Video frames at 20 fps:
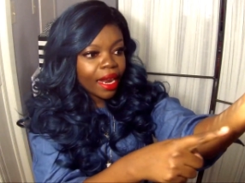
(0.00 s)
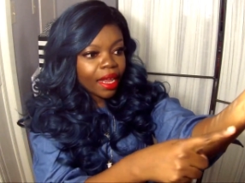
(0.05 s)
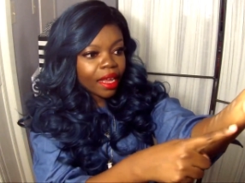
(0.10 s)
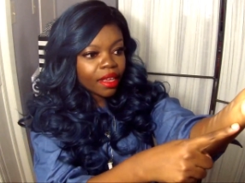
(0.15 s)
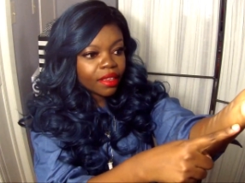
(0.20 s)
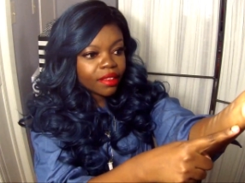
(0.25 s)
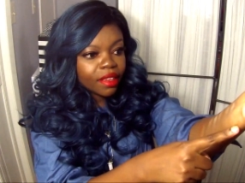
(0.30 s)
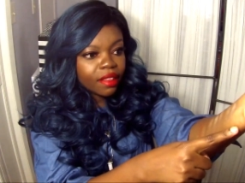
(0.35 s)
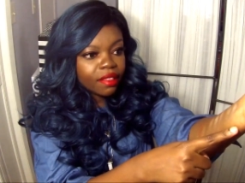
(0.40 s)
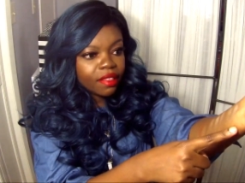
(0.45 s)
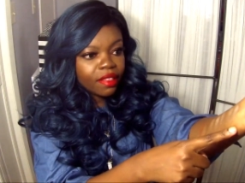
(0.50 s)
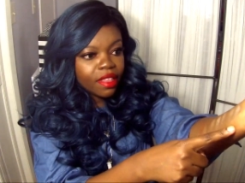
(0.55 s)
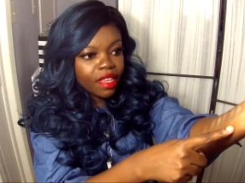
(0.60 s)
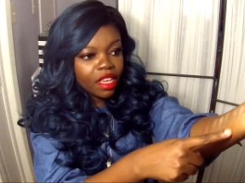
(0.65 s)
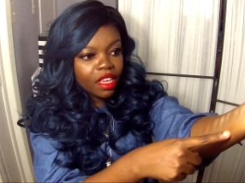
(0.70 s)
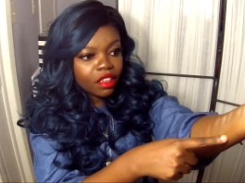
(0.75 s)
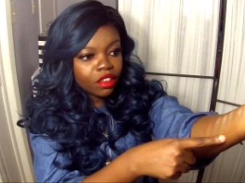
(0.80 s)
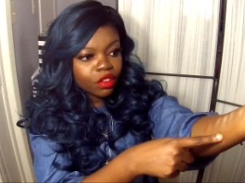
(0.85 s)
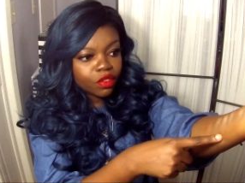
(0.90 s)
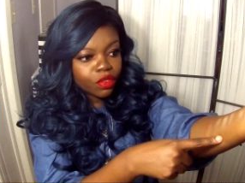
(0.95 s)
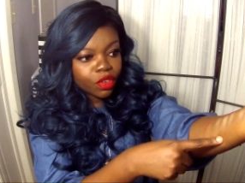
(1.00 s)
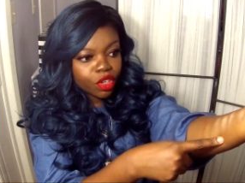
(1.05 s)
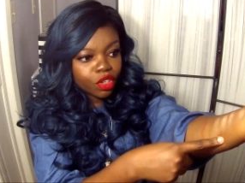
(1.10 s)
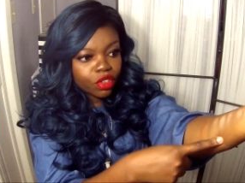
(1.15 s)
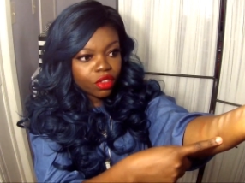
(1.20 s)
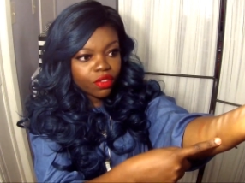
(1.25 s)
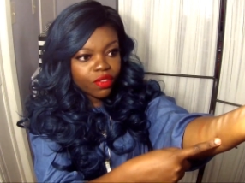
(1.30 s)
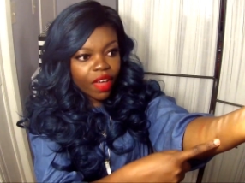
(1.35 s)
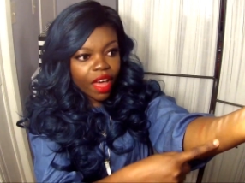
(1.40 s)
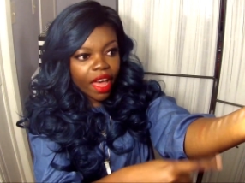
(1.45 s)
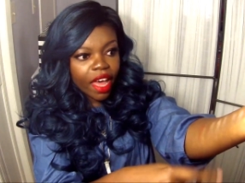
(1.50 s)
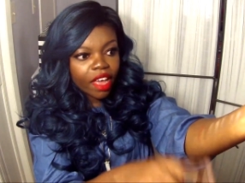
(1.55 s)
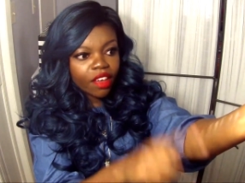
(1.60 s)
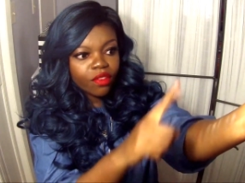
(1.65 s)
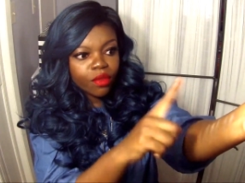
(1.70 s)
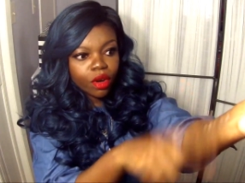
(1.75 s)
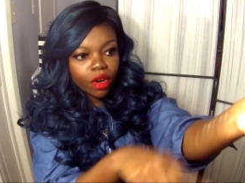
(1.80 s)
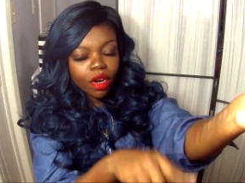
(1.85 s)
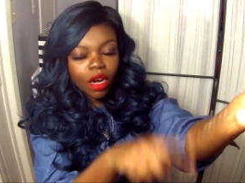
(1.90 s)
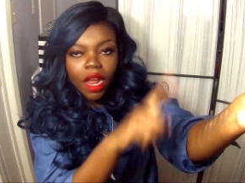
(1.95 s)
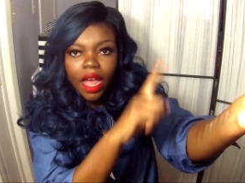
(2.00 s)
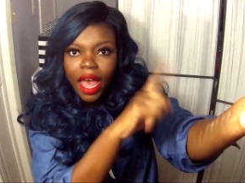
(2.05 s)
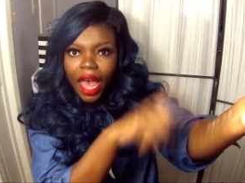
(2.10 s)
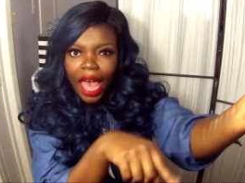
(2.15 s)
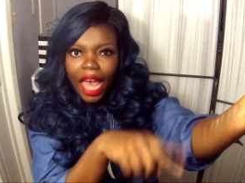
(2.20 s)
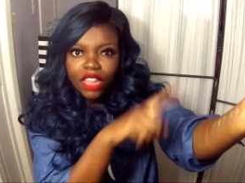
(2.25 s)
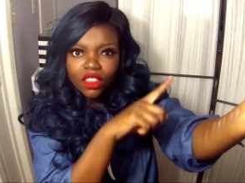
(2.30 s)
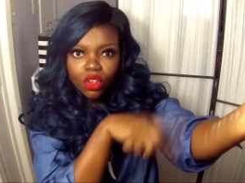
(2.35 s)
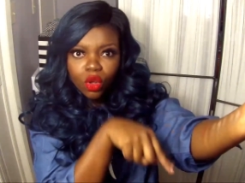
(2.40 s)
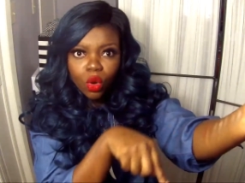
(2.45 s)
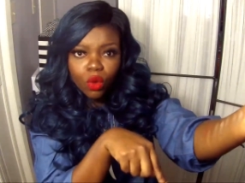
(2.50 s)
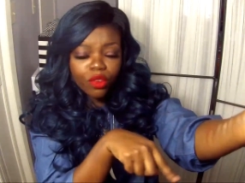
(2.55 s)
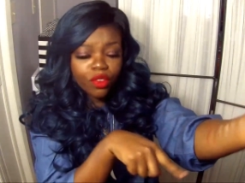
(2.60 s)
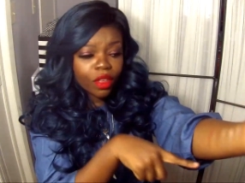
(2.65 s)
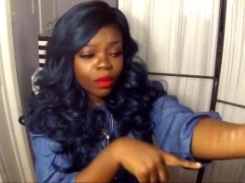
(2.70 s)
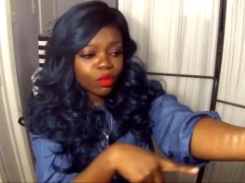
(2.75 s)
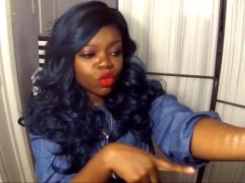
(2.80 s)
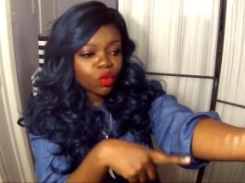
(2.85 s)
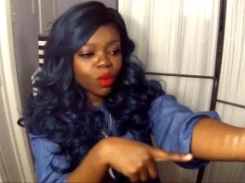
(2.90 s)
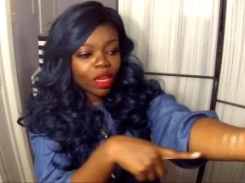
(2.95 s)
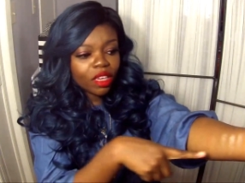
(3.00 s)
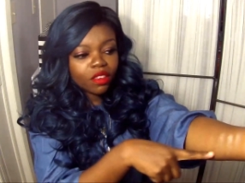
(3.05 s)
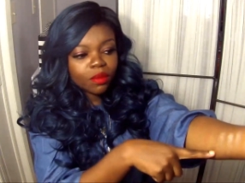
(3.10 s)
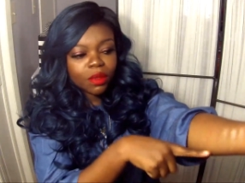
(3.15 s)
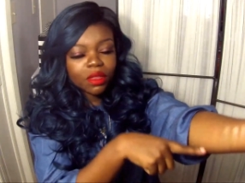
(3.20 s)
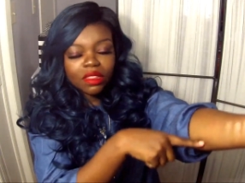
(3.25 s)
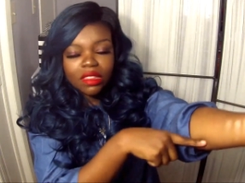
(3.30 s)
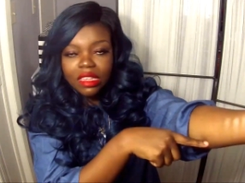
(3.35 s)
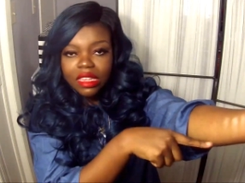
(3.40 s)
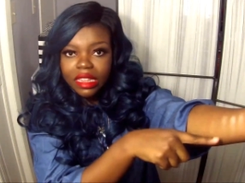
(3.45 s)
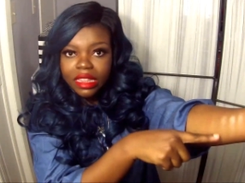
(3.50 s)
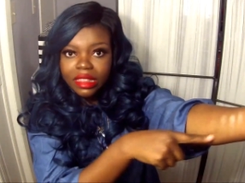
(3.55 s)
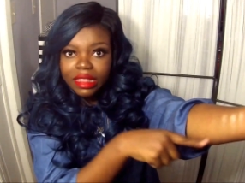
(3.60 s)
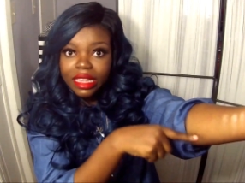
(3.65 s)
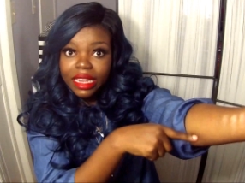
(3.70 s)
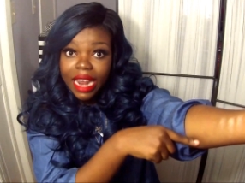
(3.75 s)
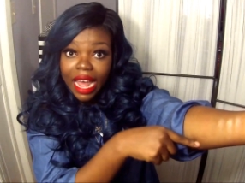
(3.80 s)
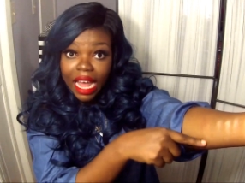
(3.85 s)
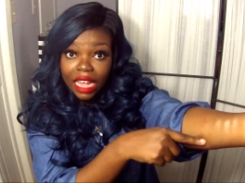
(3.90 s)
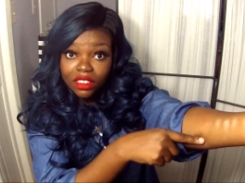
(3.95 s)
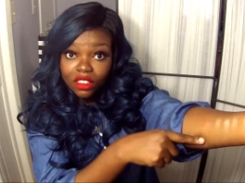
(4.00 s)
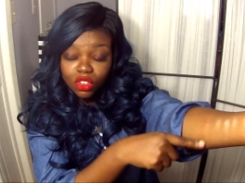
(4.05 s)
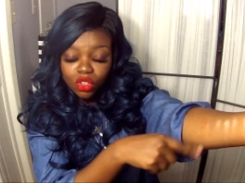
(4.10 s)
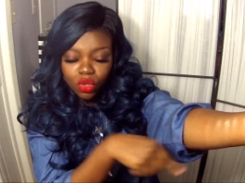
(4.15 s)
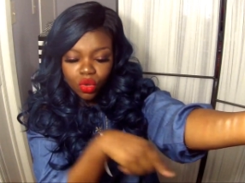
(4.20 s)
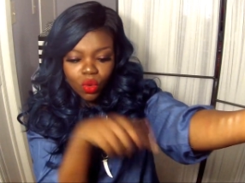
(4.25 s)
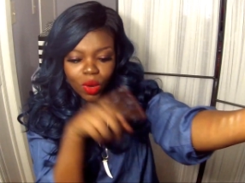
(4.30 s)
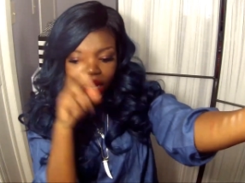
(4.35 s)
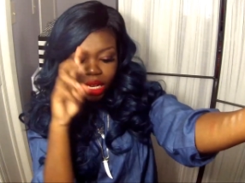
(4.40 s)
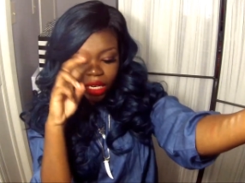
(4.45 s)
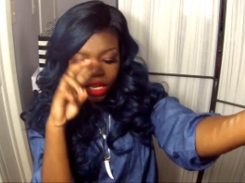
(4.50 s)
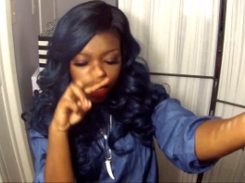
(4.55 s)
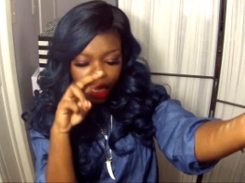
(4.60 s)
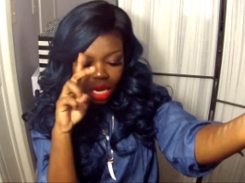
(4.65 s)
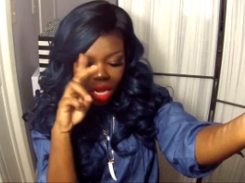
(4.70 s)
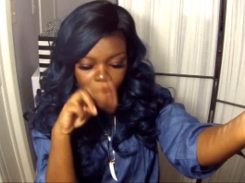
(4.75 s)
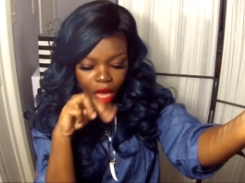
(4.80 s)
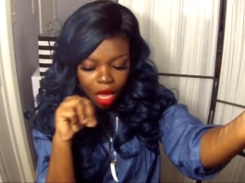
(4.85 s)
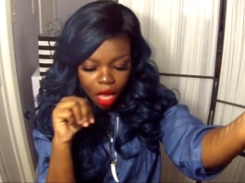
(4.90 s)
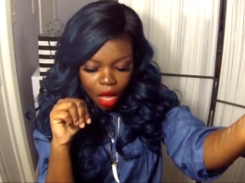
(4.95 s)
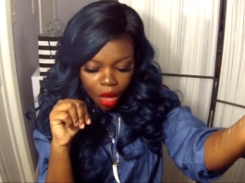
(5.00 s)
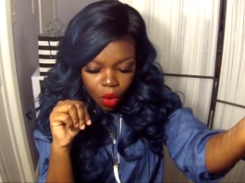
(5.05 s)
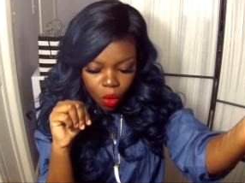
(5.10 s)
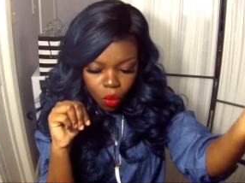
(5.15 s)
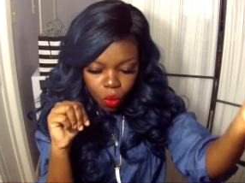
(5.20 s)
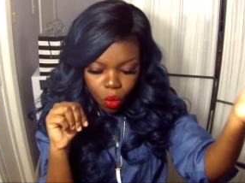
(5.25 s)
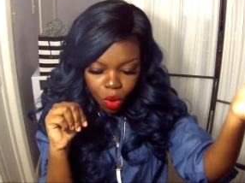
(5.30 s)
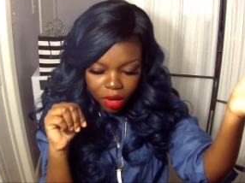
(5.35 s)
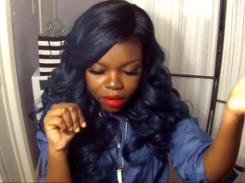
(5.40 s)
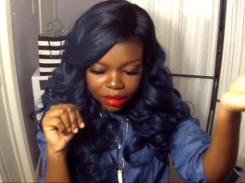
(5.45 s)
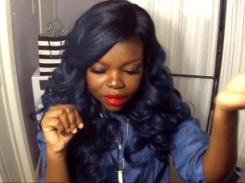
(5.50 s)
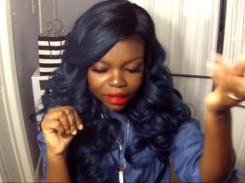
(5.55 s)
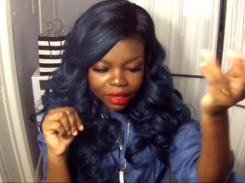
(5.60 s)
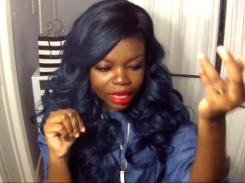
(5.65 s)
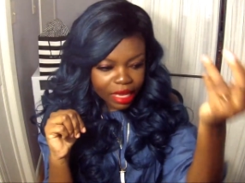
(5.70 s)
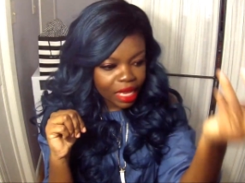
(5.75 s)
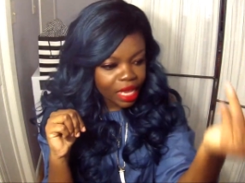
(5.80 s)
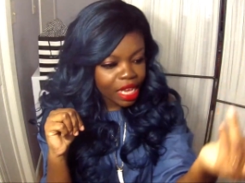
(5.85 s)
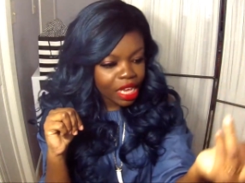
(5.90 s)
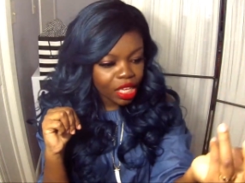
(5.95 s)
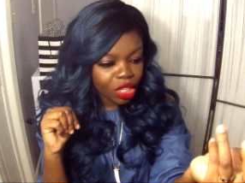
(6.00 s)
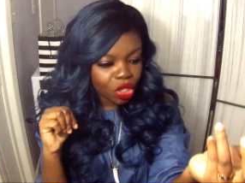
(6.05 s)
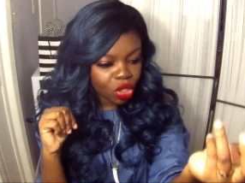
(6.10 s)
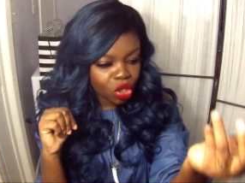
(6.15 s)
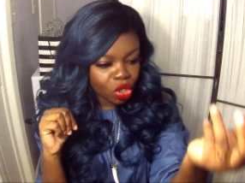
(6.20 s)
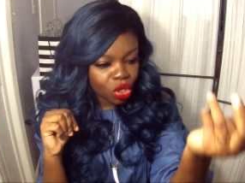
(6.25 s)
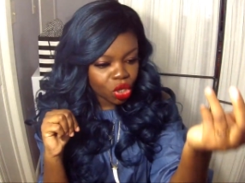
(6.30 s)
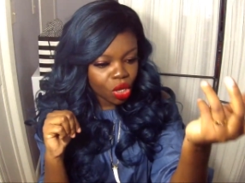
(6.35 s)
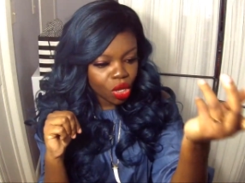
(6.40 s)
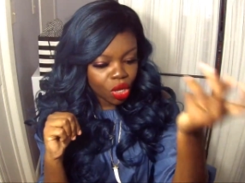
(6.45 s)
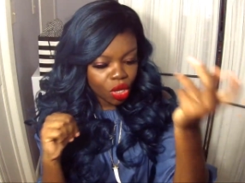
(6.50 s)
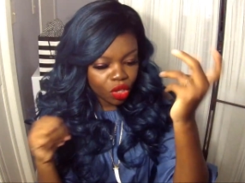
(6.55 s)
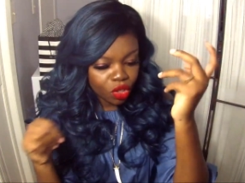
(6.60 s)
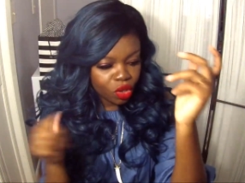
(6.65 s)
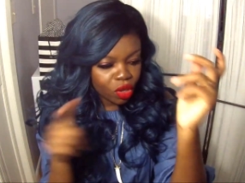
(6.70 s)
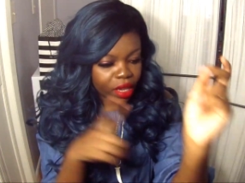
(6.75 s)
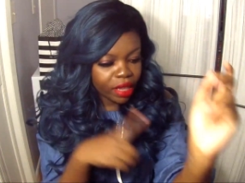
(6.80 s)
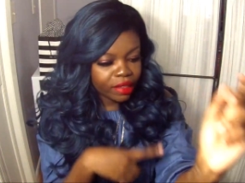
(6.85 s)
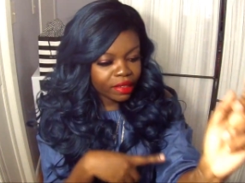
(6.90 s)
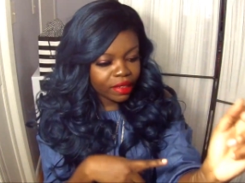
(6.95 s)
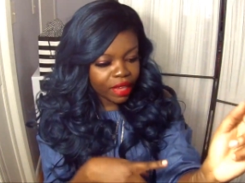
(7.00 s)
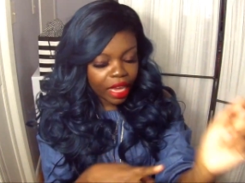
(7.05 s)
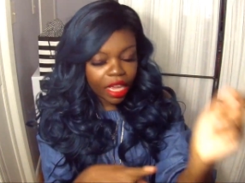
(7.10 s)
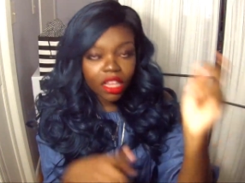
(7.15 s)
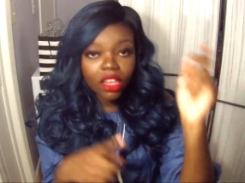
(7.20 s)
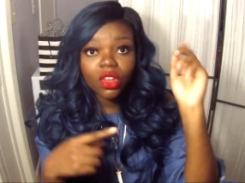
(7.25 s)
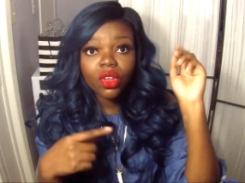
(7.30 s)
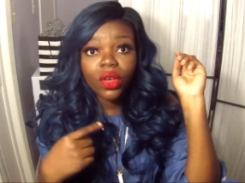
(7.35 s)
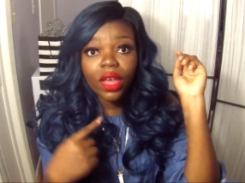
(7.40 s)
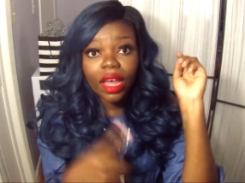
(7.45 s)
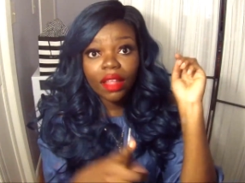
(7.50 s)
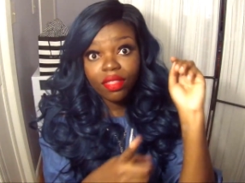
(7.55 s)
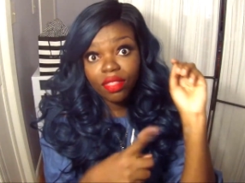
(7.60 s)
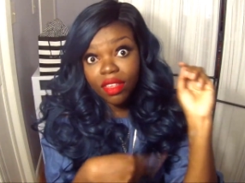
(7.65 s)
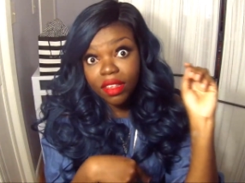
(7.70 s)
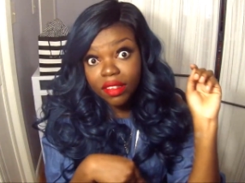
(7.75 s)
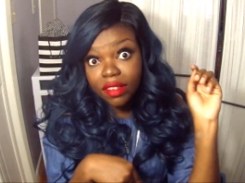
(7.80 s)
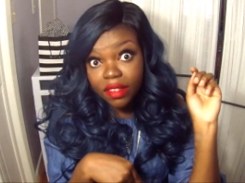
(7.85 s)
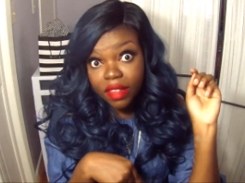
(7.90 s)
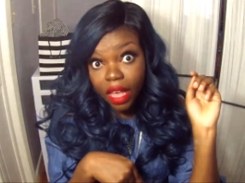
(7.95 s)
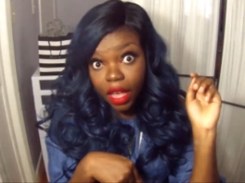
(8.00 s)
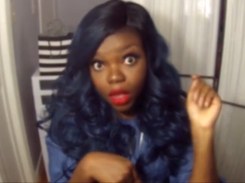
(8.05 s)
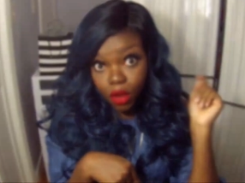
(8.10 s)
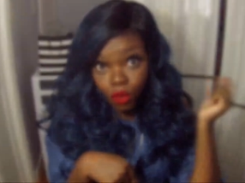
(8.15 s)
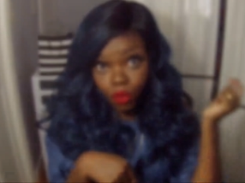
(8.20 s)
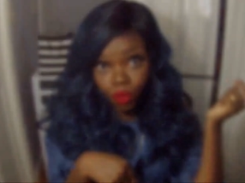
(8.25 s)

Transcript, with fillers: Like I said, these first five were, I had to go over them twice, but the, the last two I did once each. So let's take a look at the second